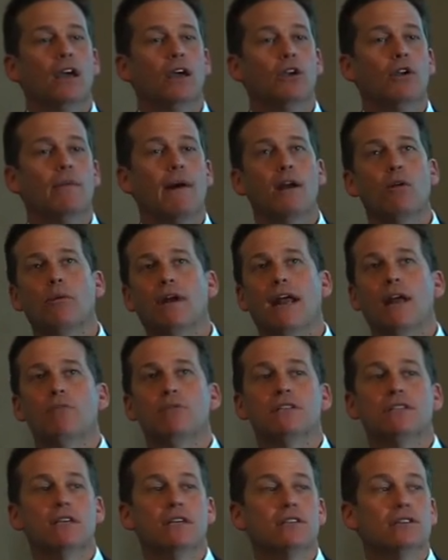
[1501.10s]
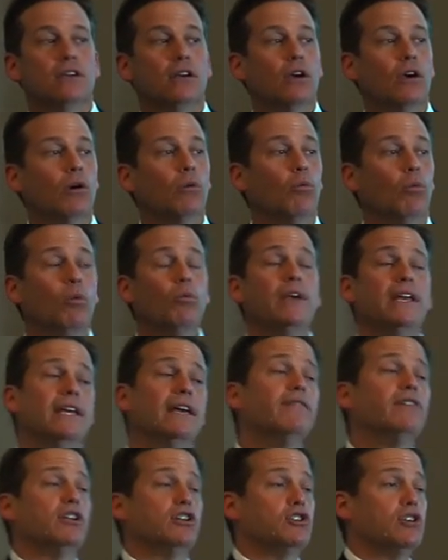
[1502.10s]
no matter what anyone says, when we
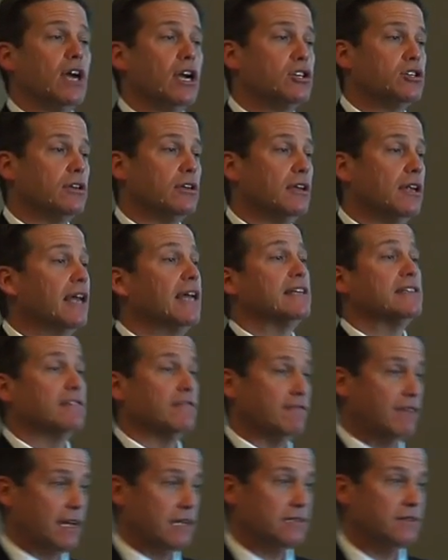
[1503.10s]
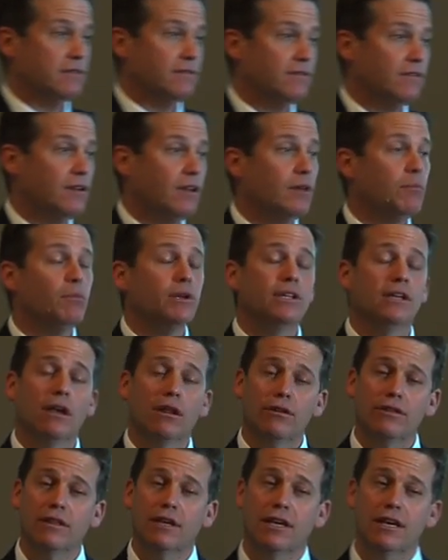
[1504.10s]
give an injection, it's invasive. But the
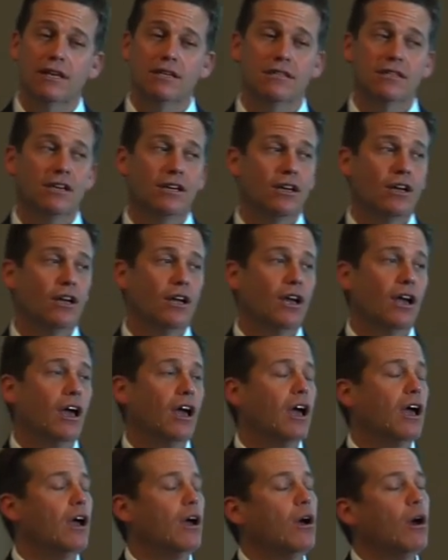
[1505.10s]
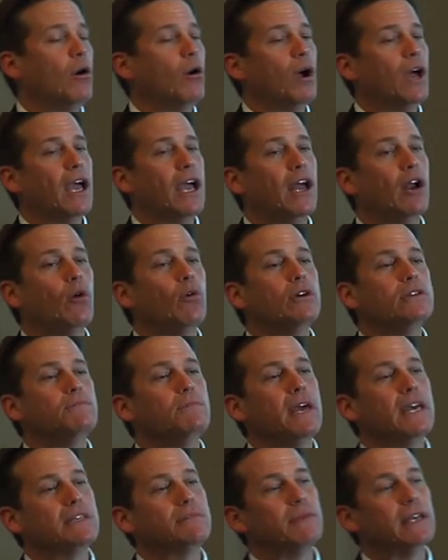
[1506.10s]
other thing is, it always
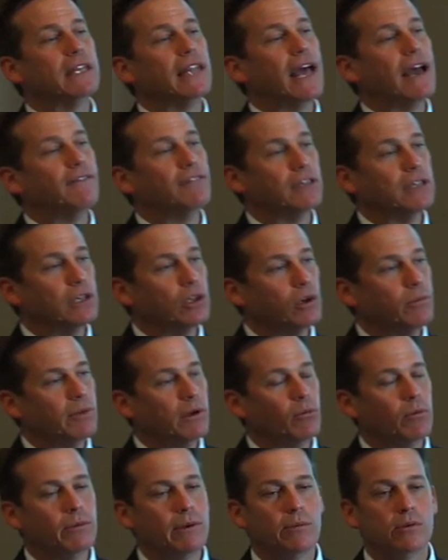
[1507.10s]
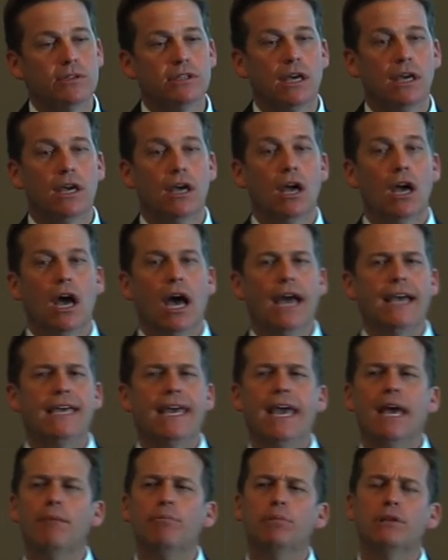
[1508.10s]
makes me laugh a little bit when people say, I
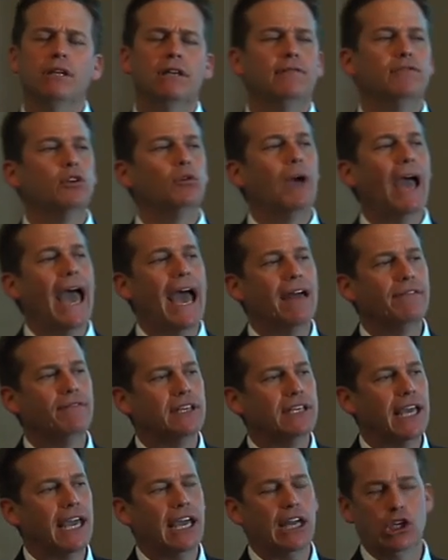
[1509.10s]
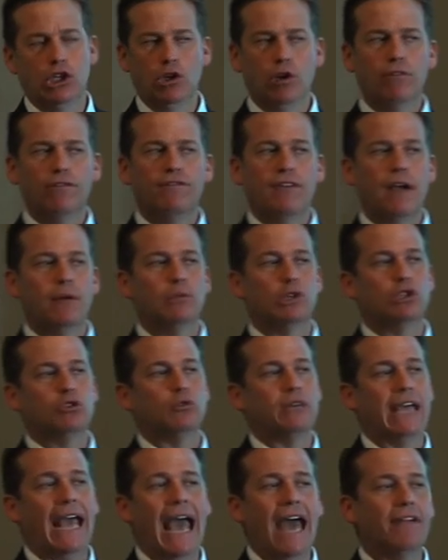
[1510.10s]
can't believe you advocate and your family
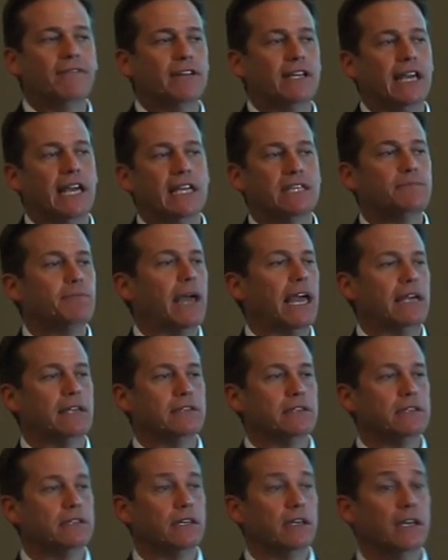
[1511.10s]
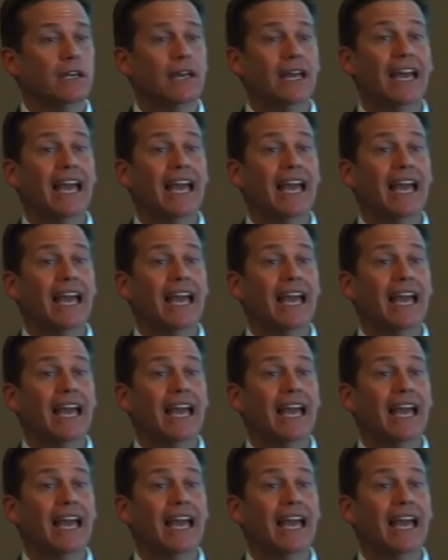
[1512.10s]
tree advocates patency.